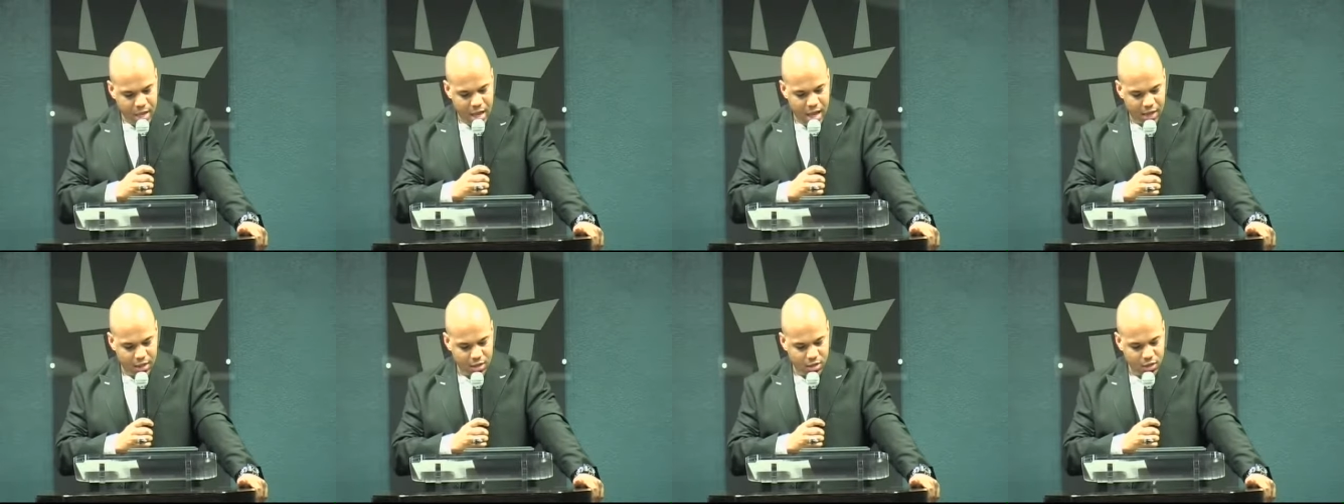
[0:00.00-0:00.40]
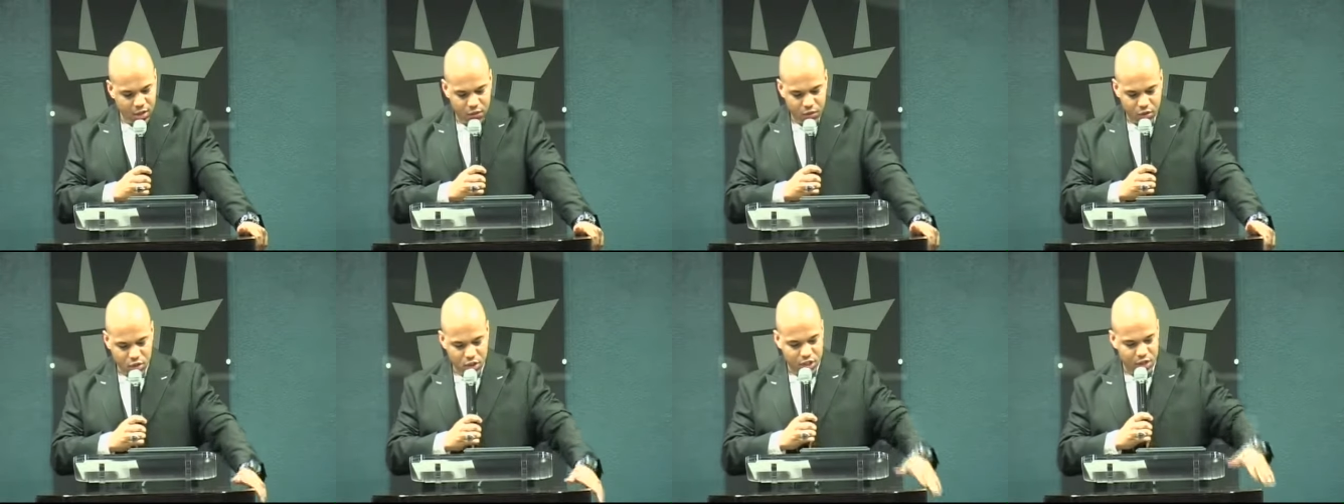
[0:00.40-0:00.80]
Hallelujah.
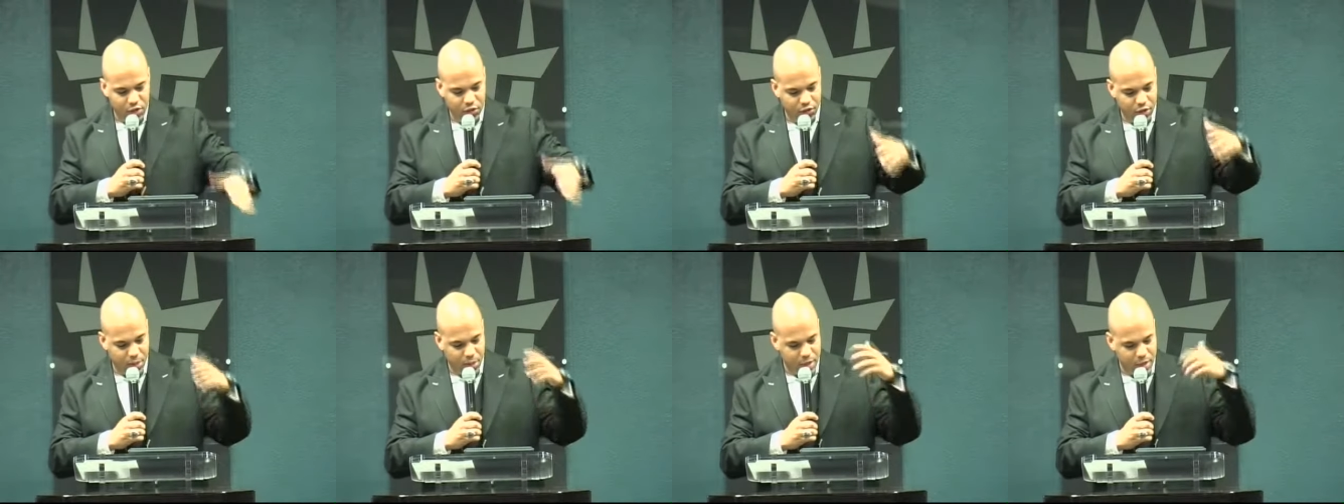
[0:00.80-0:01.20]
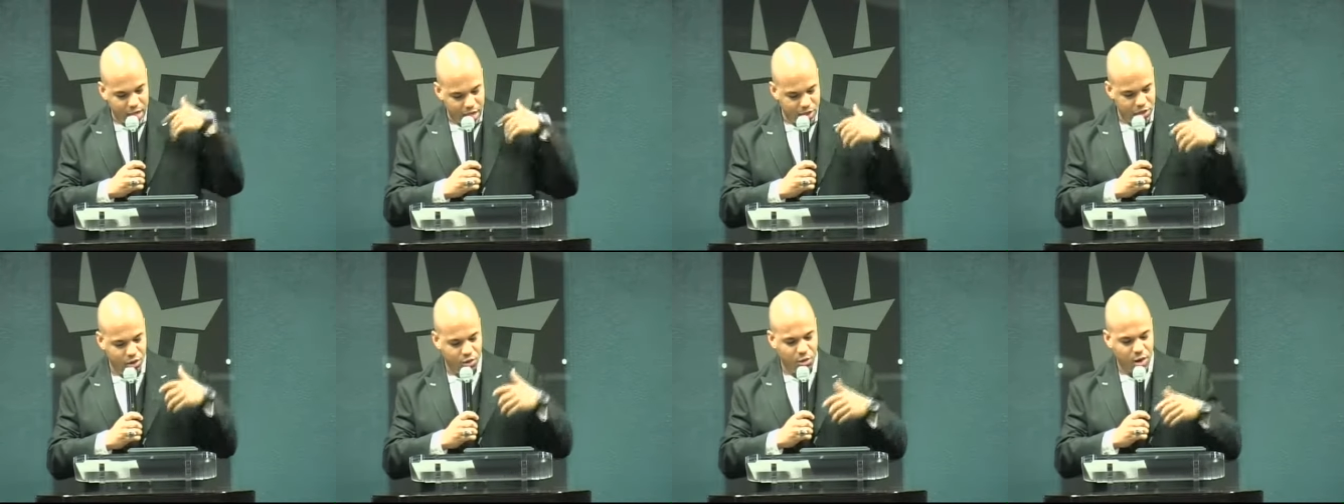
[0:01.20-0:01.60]
If you're still flipping,
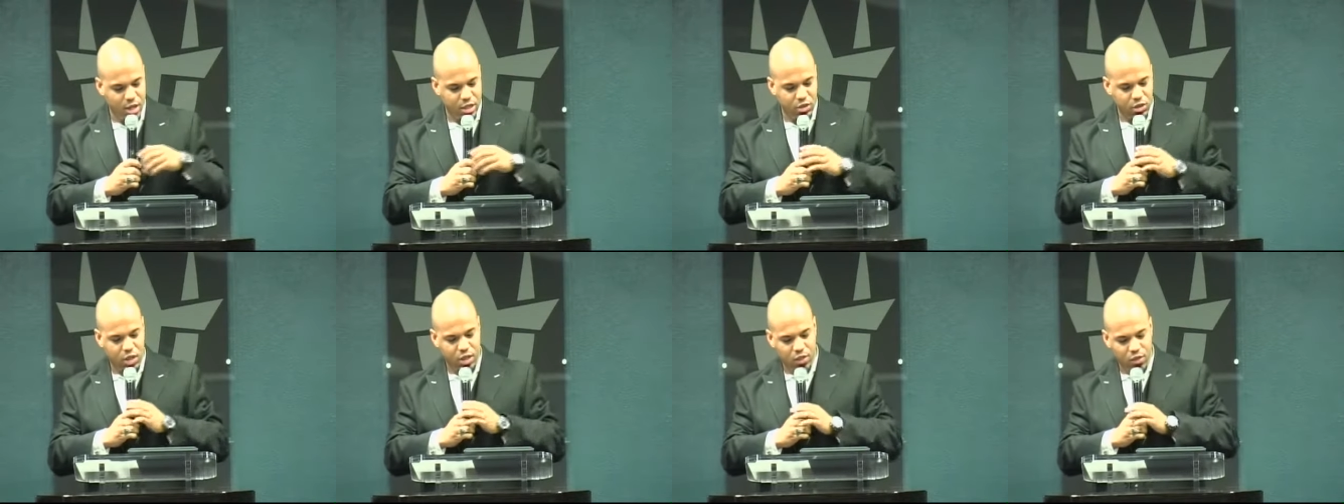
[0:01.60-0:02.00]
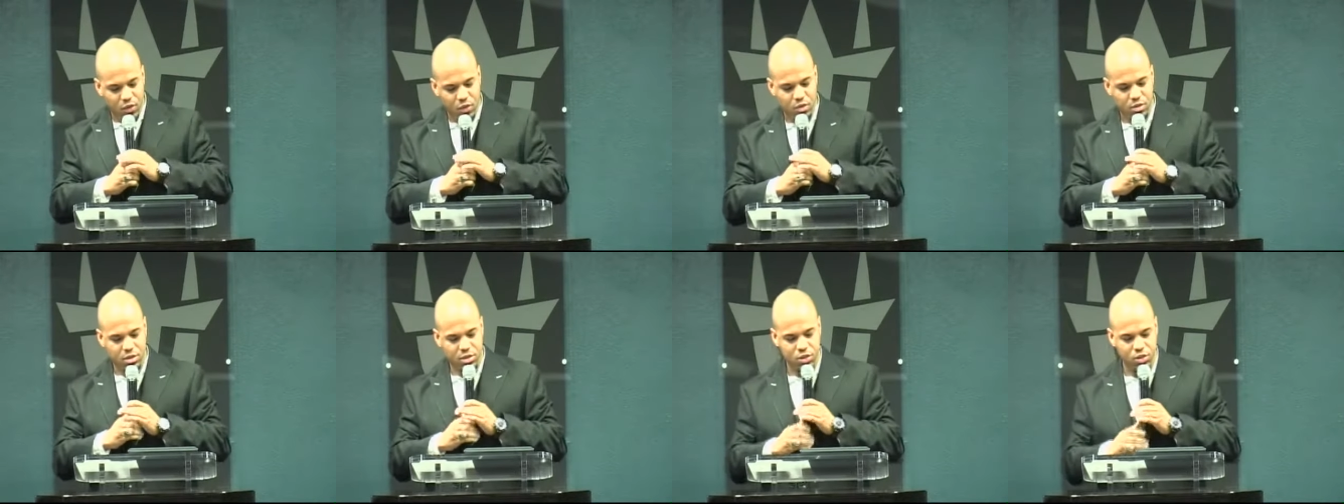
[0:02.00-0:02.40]
that's all right. You can
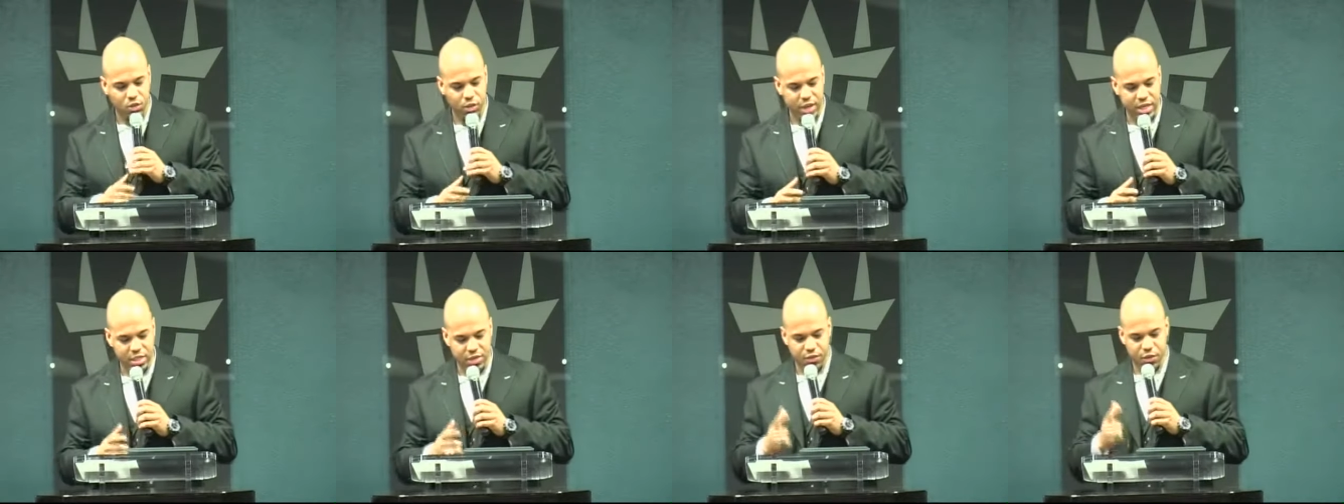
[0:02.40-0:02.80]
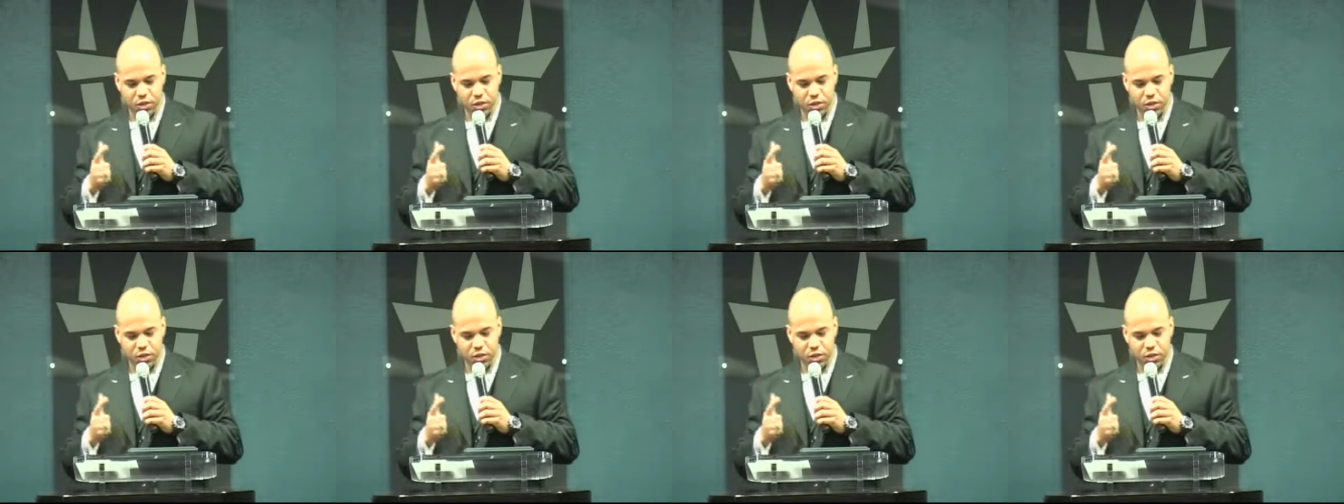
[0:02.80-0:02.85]
look on the screens.